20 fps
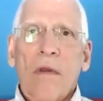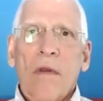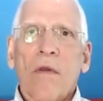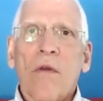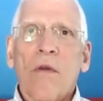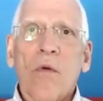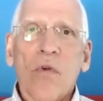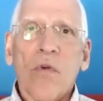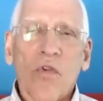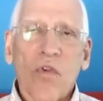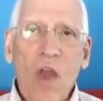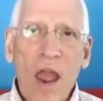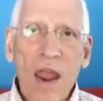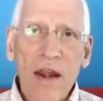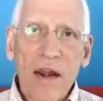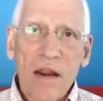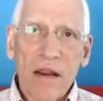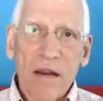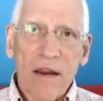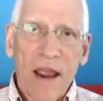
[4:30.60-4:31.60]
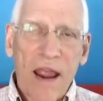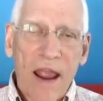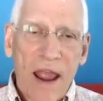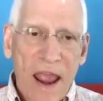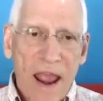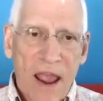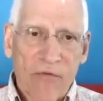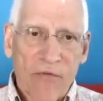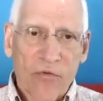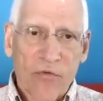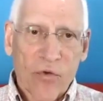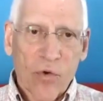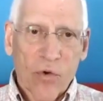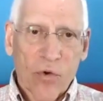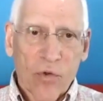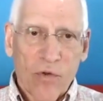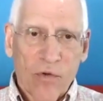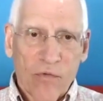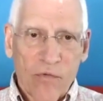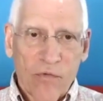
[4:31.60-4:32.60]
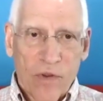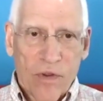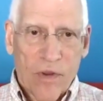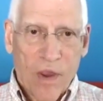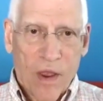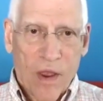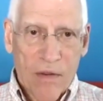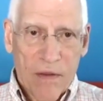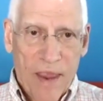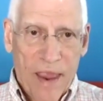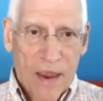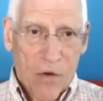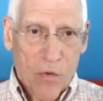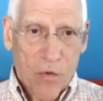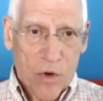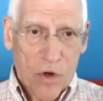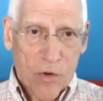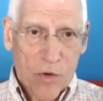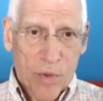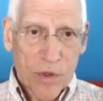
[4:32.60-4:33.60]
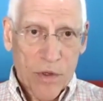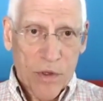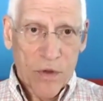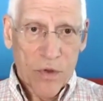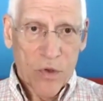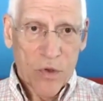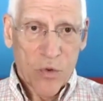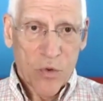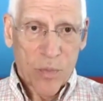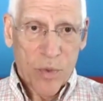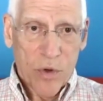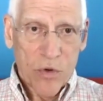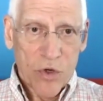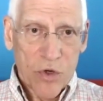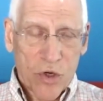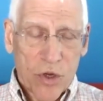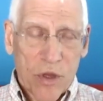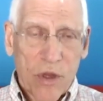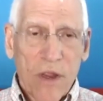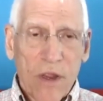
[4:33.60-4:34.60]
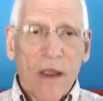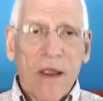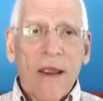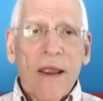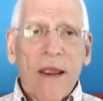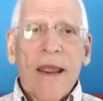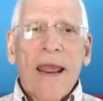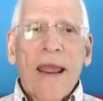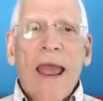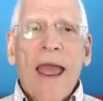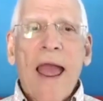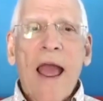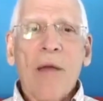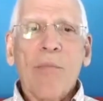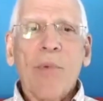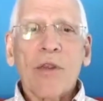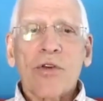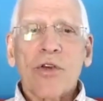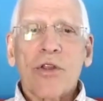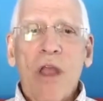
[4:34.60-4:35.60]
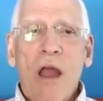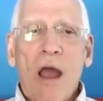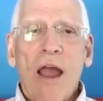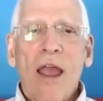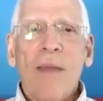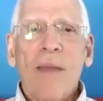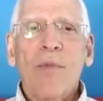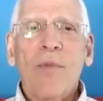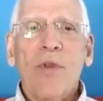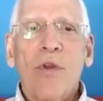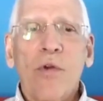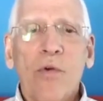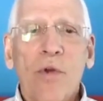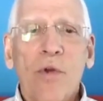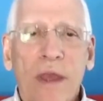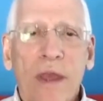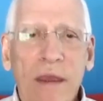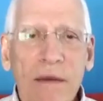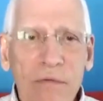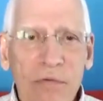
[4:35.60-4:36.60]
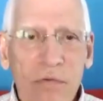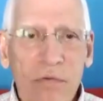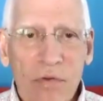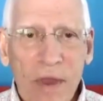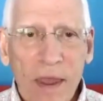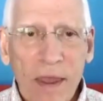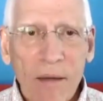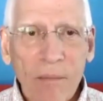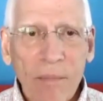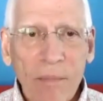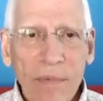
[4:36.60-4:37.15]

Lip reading: assign it after they've done equitable distribution, how much time do you give them